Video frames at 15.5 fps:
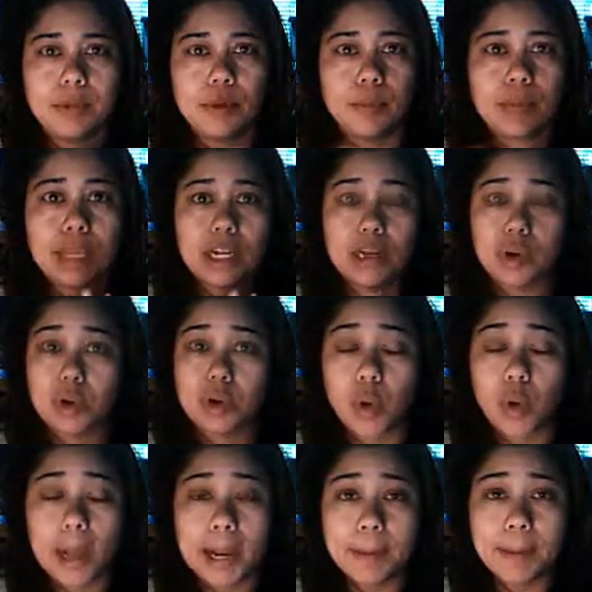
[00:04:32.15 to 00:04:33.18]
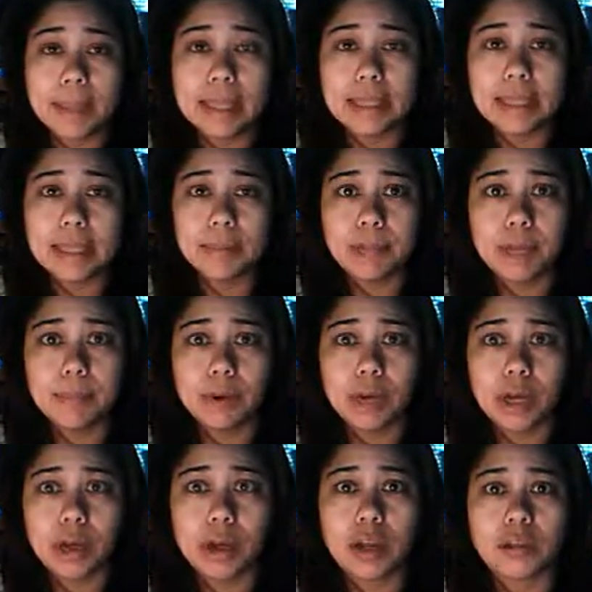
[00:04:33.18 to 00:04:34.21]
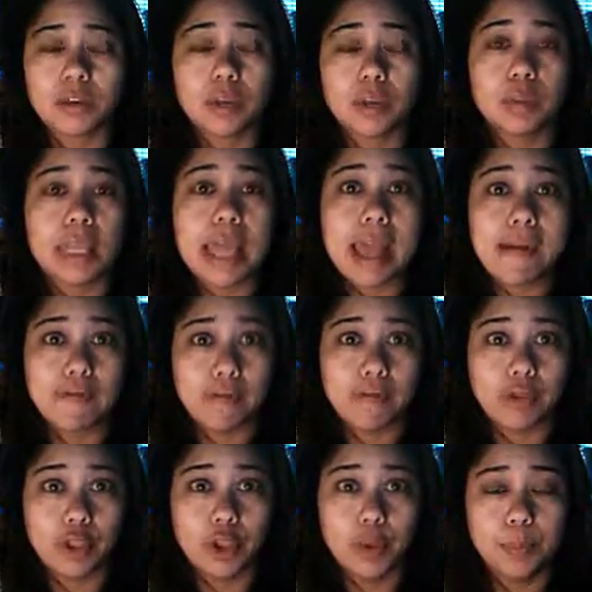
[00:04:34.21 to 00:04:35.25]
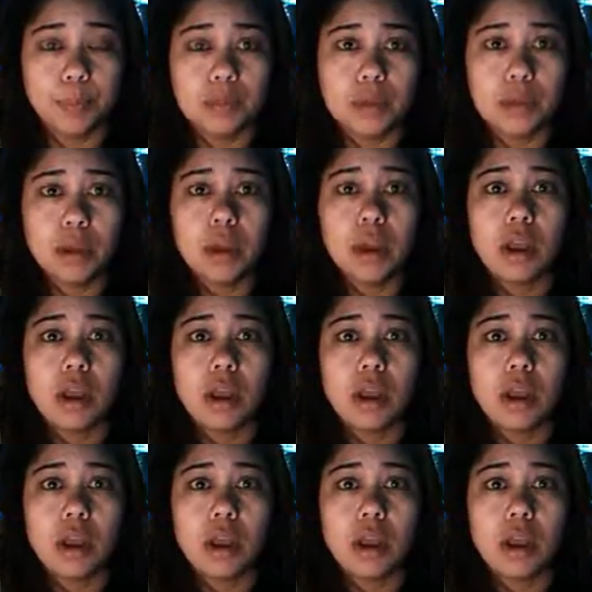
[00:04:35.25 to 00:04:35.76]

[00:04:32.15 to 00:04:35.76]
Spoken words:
or make it a requirement that people also bring envelopes.